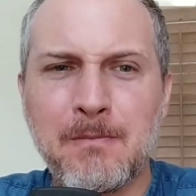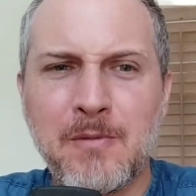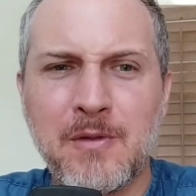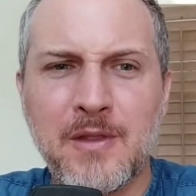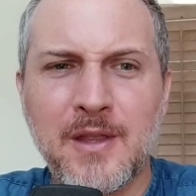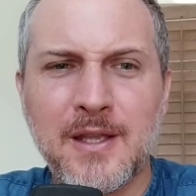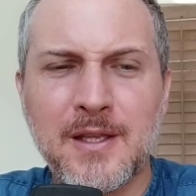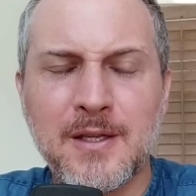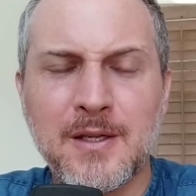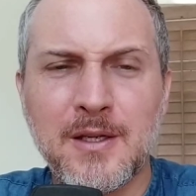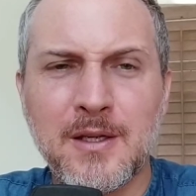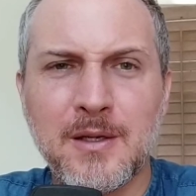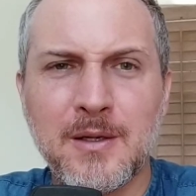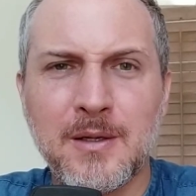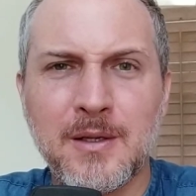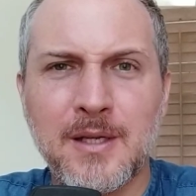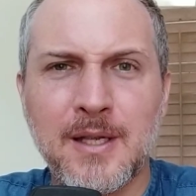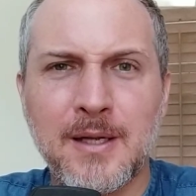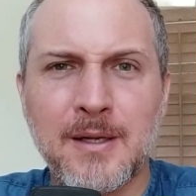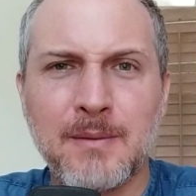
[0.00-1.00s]
thing.
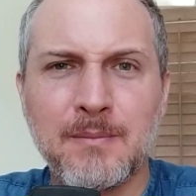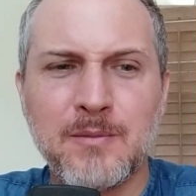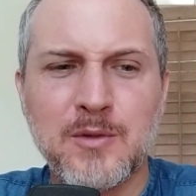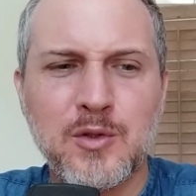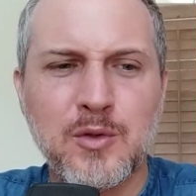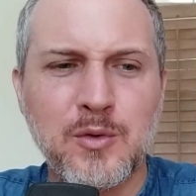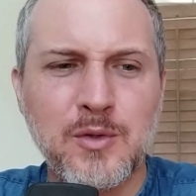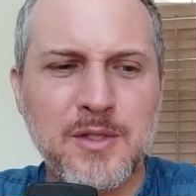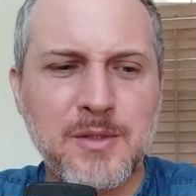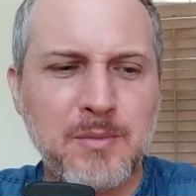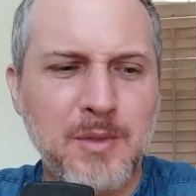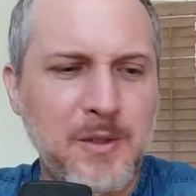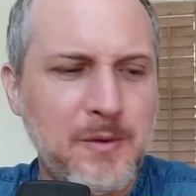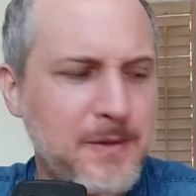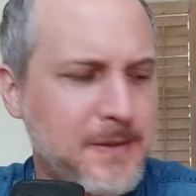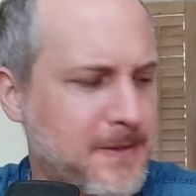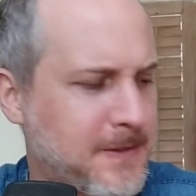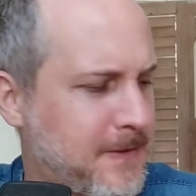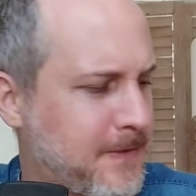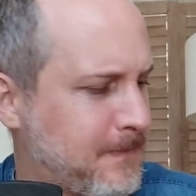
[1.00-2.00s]
Yeah, to
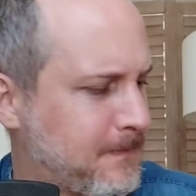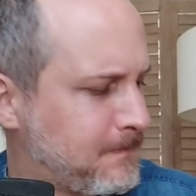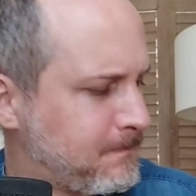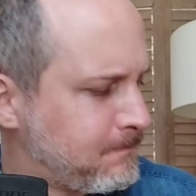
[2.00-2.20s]
experience.